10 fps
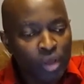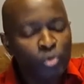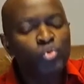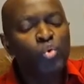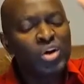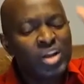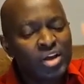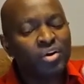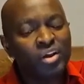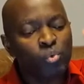You
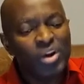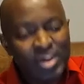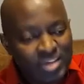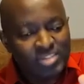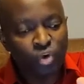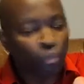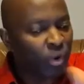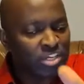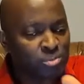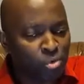literally release the
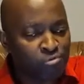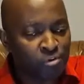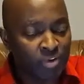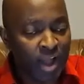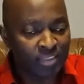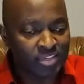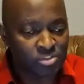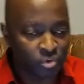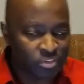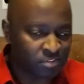greatest move of God this
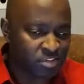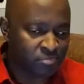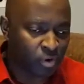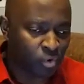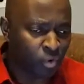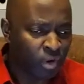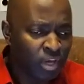earth has ever known.